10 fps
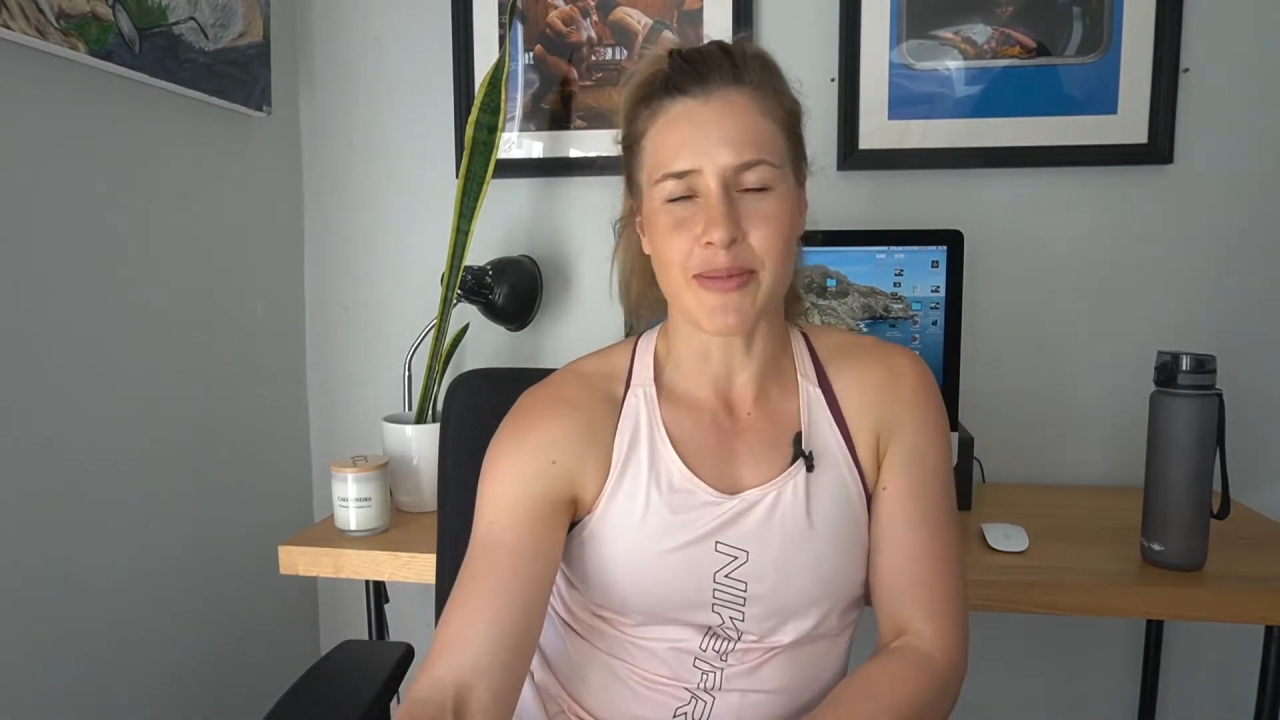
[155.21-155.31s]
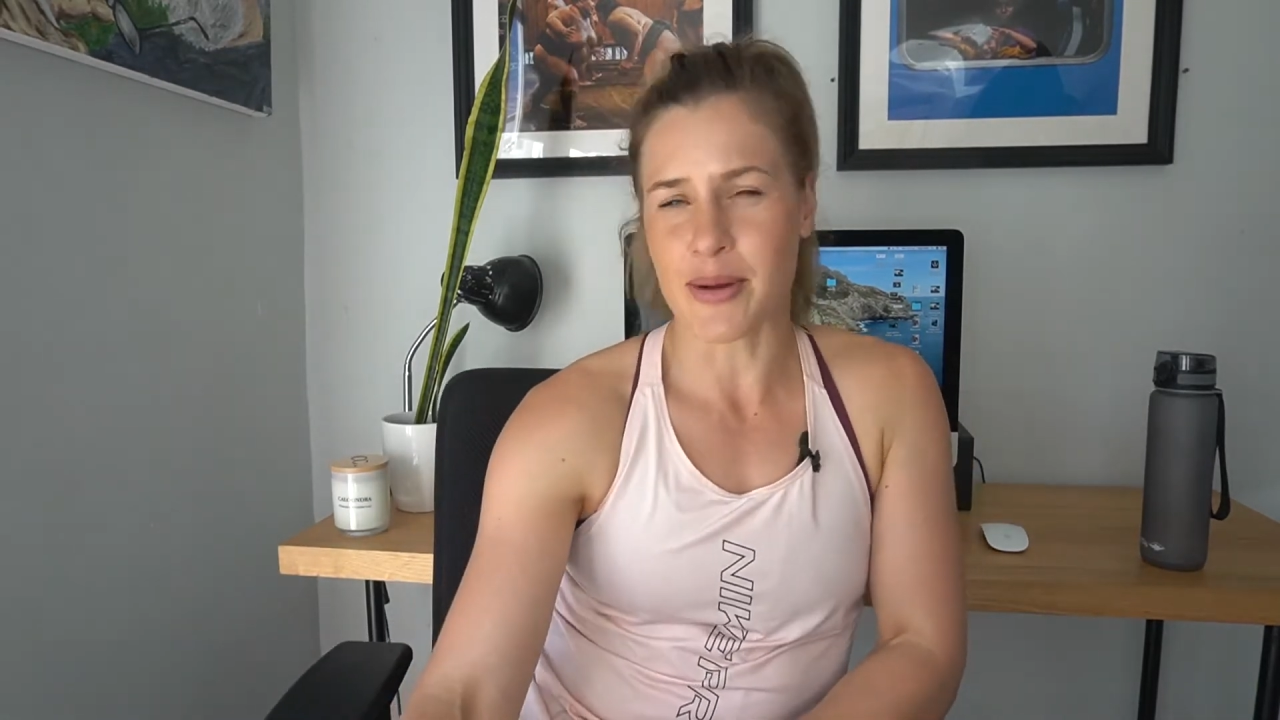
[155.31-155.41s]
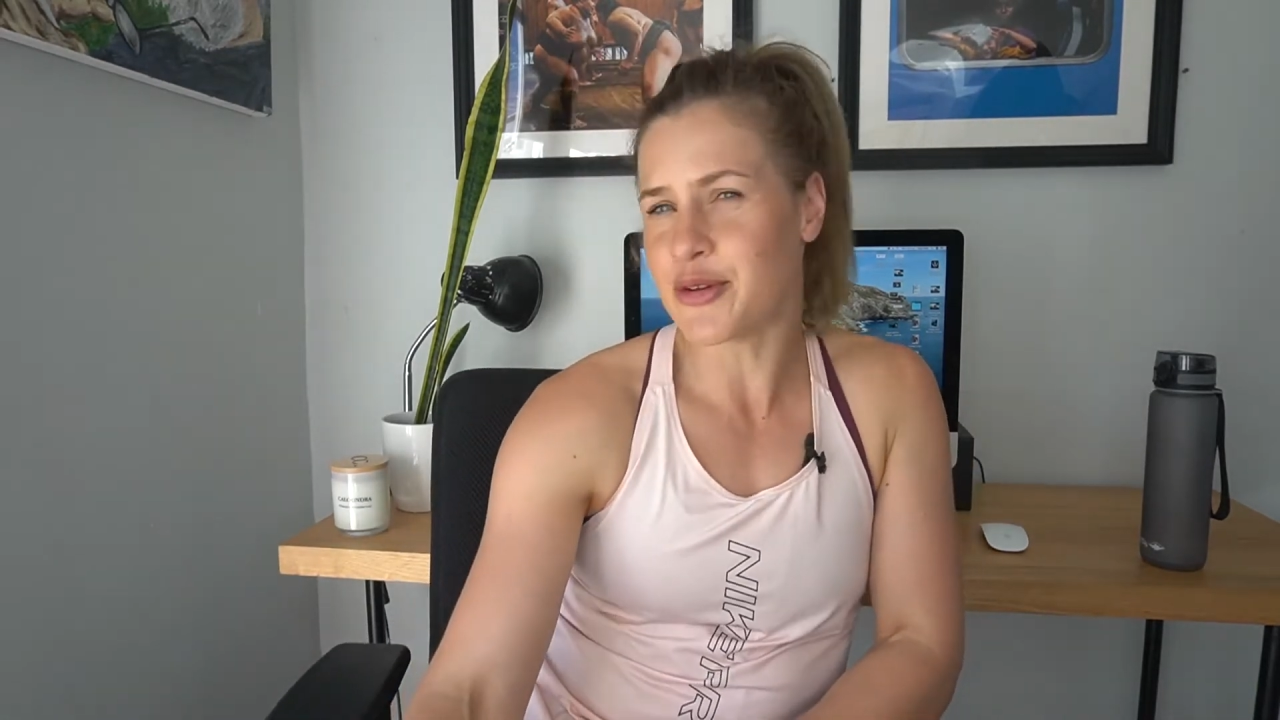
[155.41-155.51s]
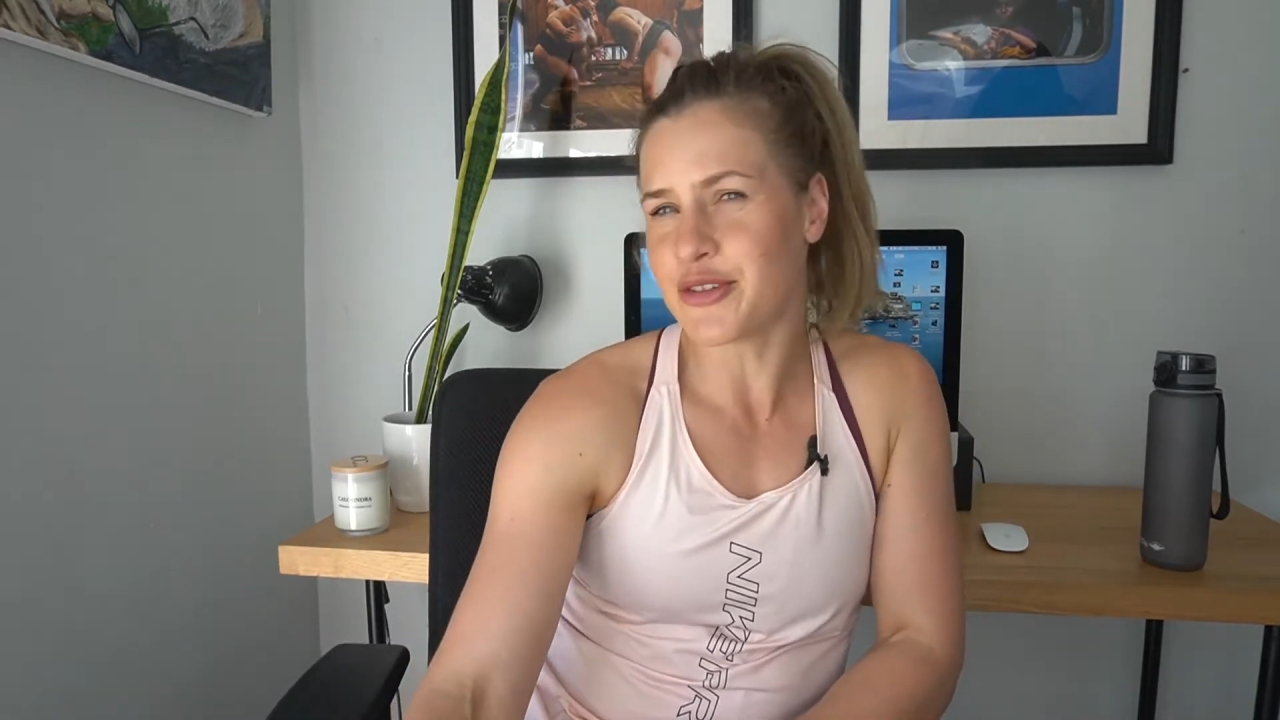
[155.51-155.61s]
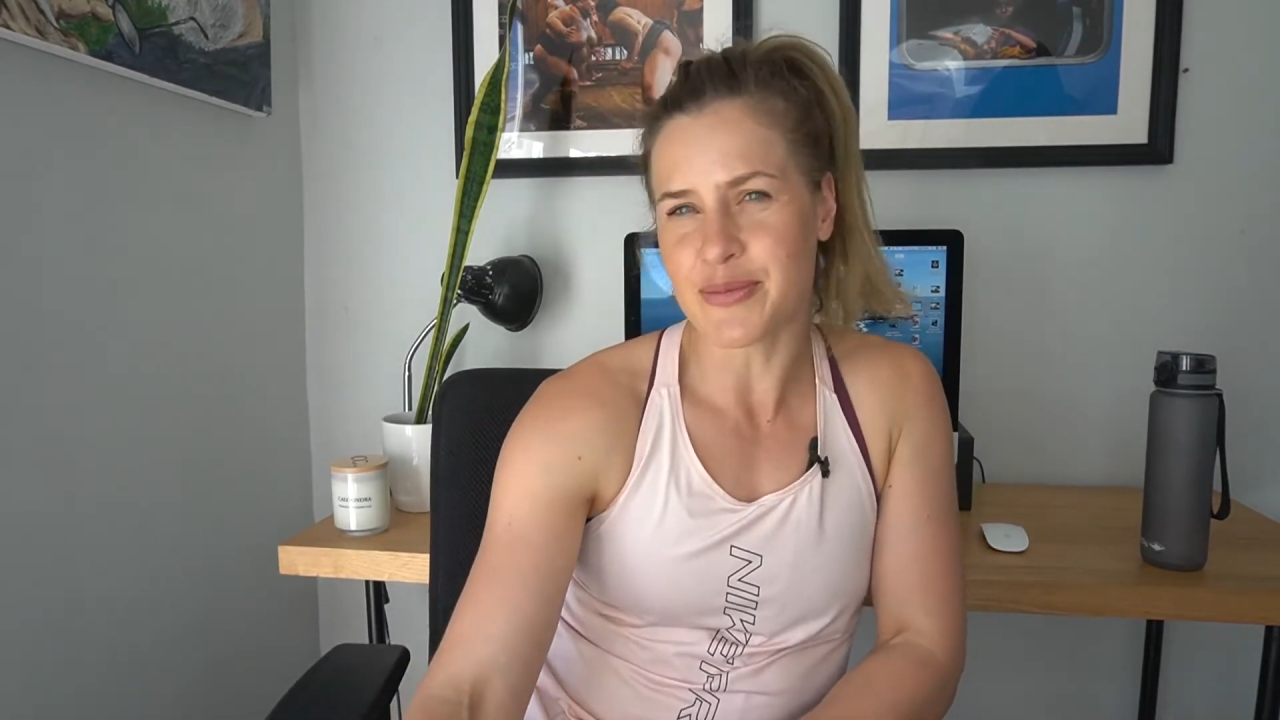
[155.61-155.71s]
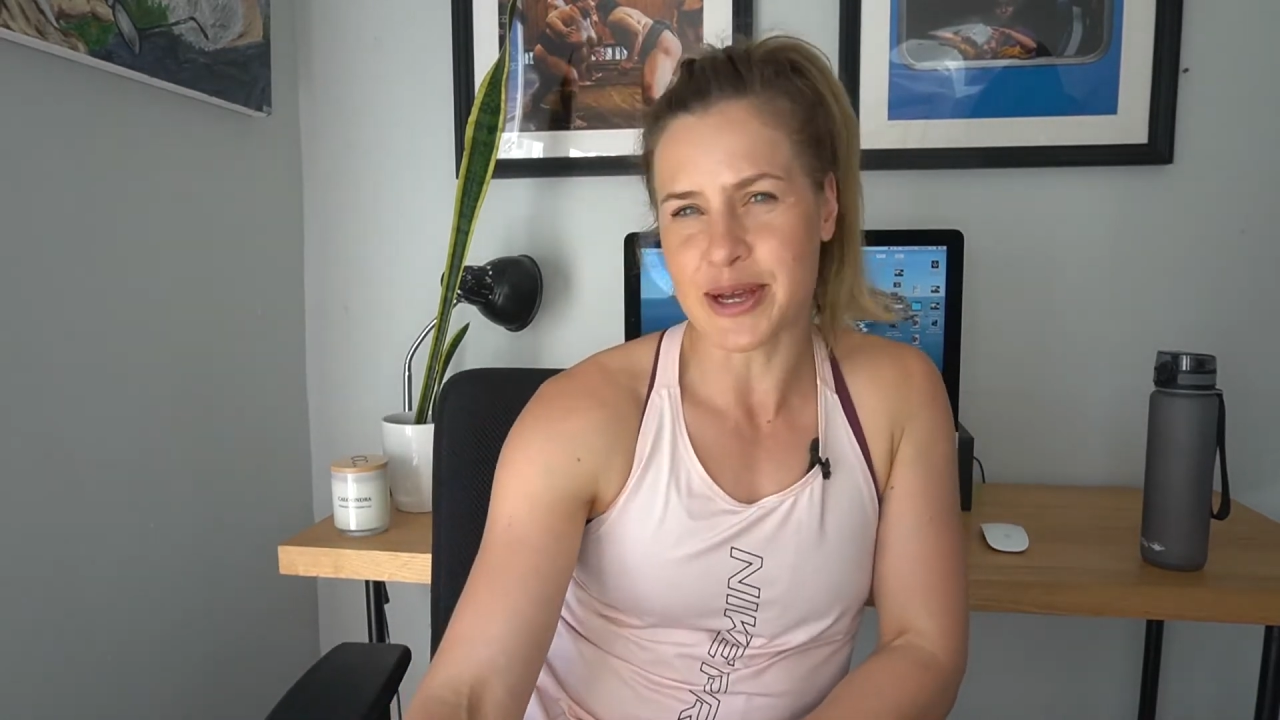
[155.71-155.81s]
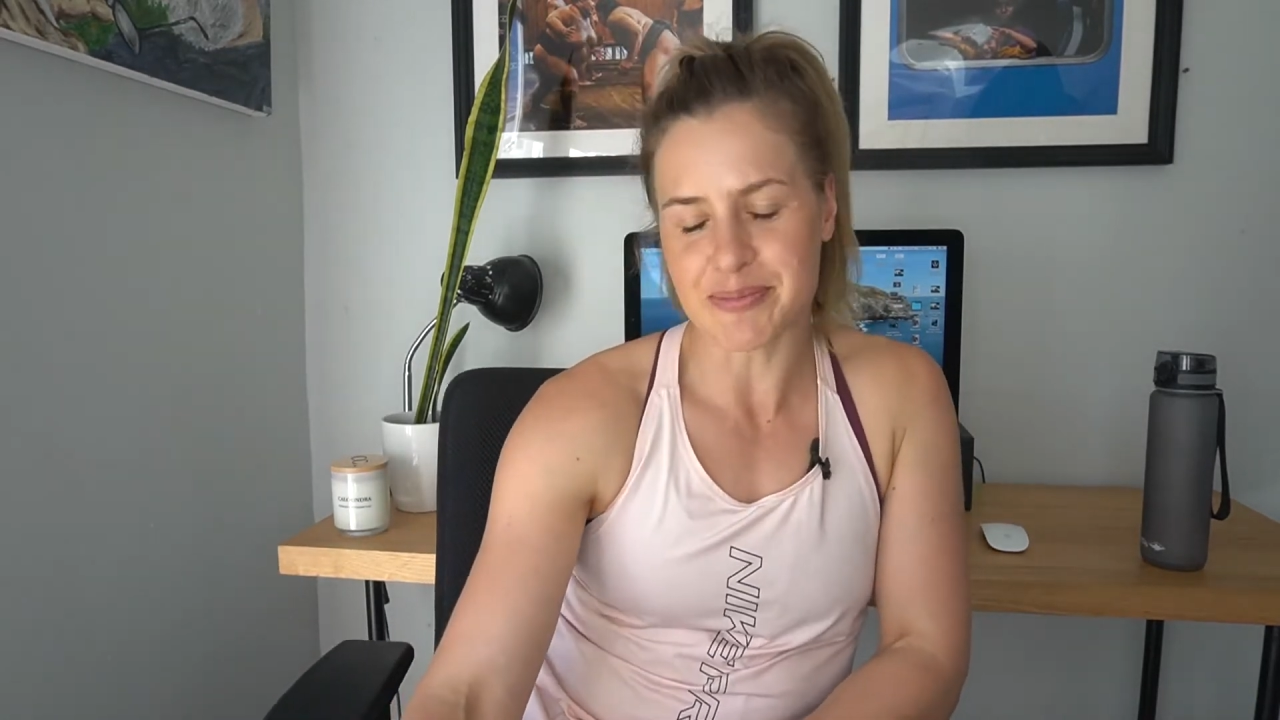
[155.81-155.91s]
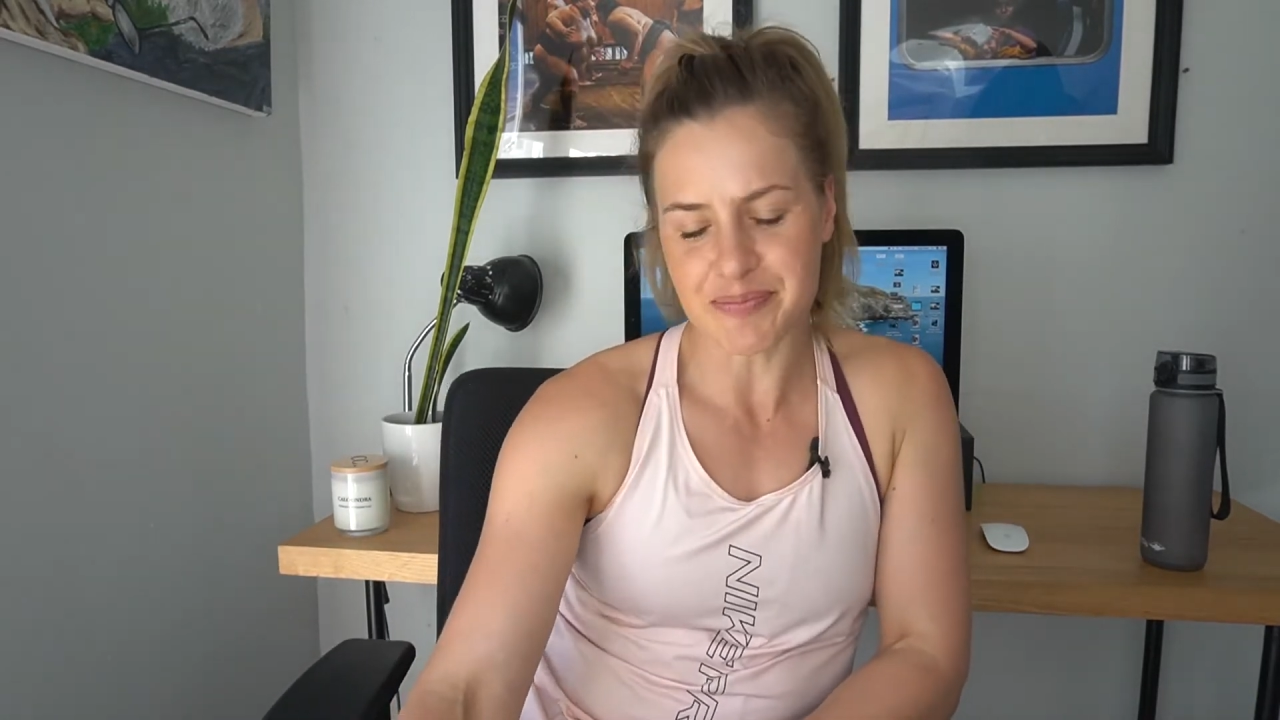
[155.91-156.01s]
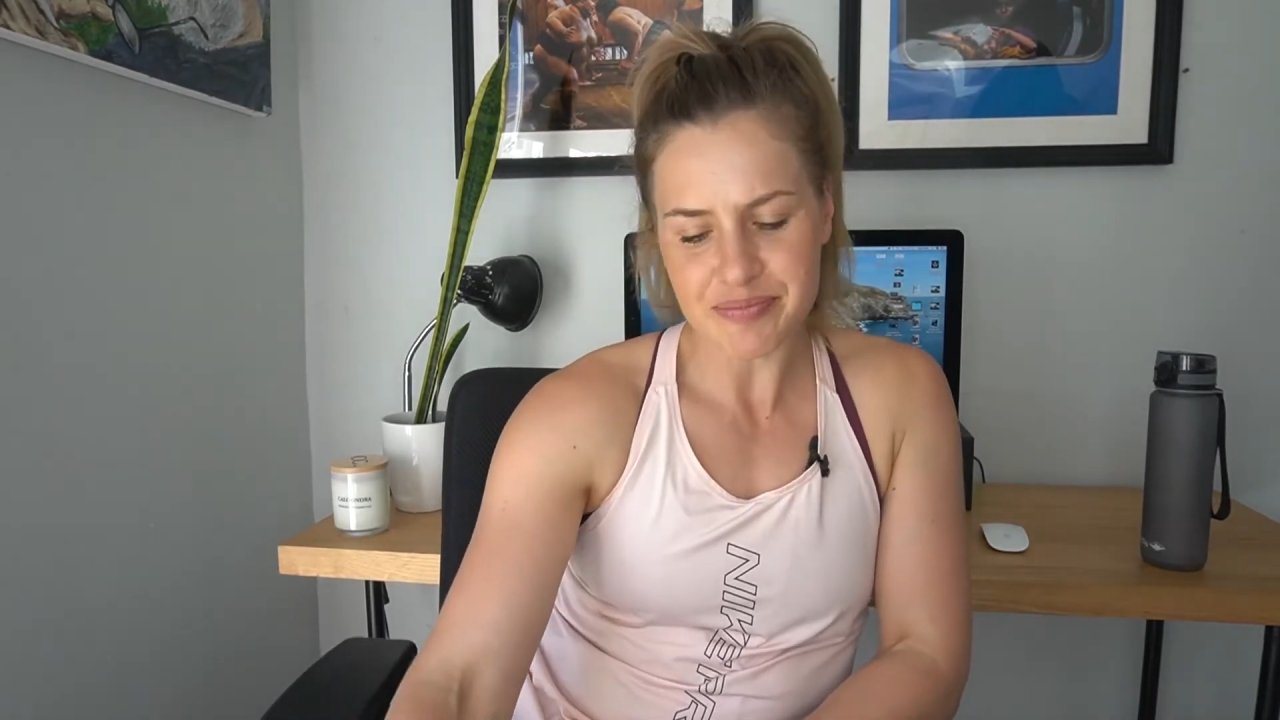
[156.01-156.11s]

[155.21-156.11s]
my movement.